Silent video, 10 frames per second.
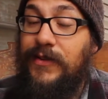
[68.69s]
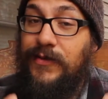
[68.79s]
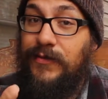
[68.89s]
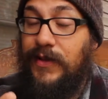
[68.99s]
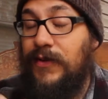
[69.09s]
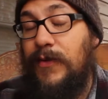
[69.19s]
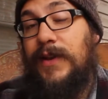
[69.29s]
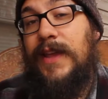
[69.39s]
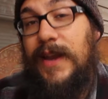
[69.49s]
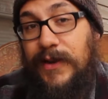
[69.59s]
So let's go ahead
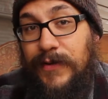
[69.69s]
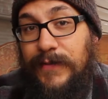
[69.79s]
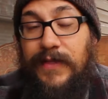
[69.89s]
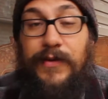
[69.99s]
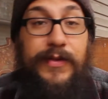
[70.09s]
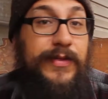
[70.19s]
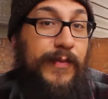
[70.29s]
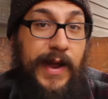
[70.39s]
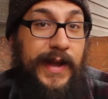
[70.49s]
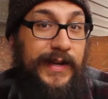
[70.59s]
and get into it. There are
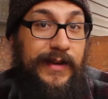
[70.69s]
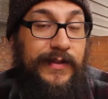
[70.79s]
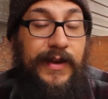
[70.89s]
three ideas